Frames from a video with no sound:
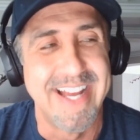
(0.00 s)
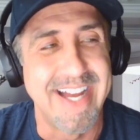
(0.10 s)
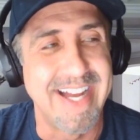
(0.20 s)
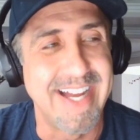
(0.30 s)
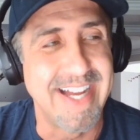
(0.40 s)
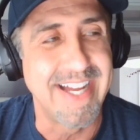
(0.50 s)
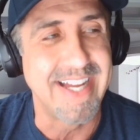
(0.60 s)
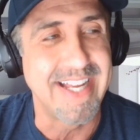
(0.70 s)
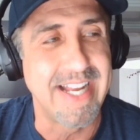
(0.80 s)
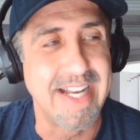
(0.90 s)

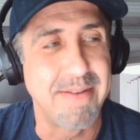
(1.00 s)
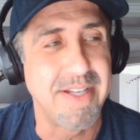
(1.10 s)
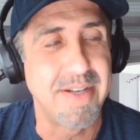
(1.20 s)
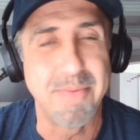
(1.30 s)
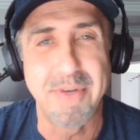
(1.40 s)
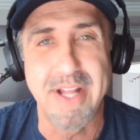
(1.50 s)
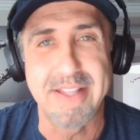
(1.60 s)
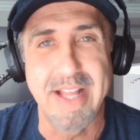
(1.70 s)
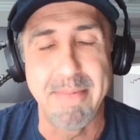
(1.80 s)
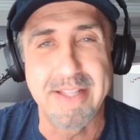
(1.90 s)
I'm
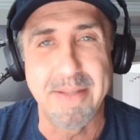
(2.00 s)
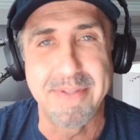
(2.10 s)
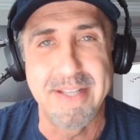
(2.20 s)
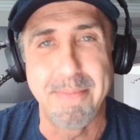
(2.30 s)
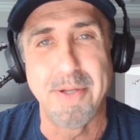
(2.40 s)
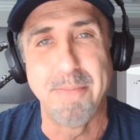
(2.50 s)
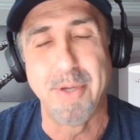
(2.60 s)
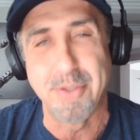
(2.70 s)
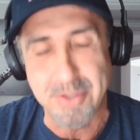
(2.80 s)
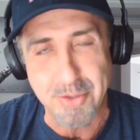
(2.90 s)
not the typical
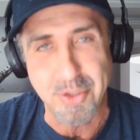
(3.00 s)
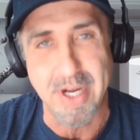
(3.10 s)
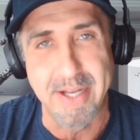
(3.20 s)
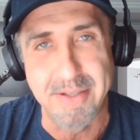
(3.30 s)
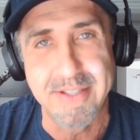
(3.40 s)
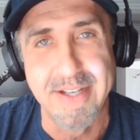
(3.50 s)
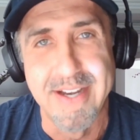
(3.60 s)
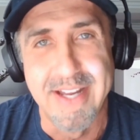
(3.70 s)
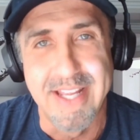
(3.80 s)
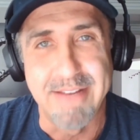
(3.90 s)
poster child,
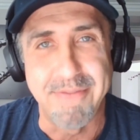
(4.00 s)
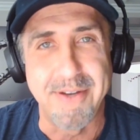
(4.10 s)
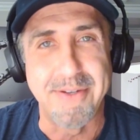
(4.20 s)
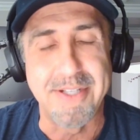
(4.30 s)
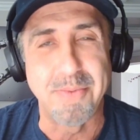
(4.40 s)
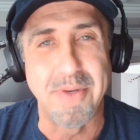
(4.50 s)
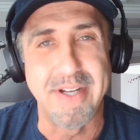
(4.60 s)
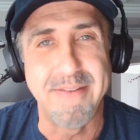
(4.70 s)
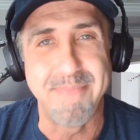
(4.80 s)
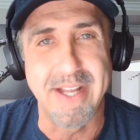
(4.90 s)
if there is
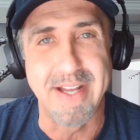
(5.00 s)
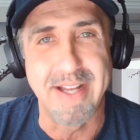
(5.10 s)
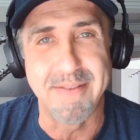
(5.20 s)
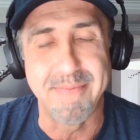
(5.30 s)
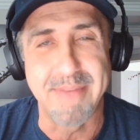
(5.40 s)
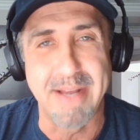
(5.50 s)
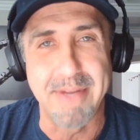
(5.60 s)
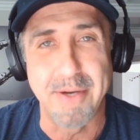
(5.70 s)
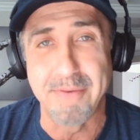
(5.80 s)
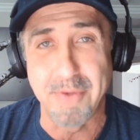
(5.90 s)
one. I'm
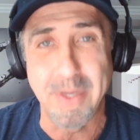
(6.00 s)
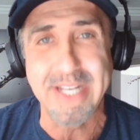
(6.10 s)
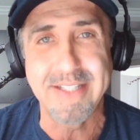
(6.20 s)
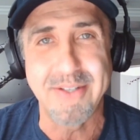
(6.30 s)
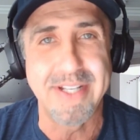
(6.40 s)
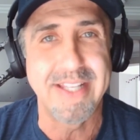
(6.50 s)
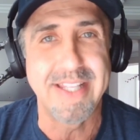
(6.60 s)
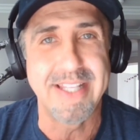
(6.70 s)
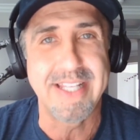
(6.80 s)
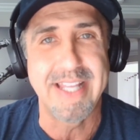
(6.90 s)
not overweight or anything like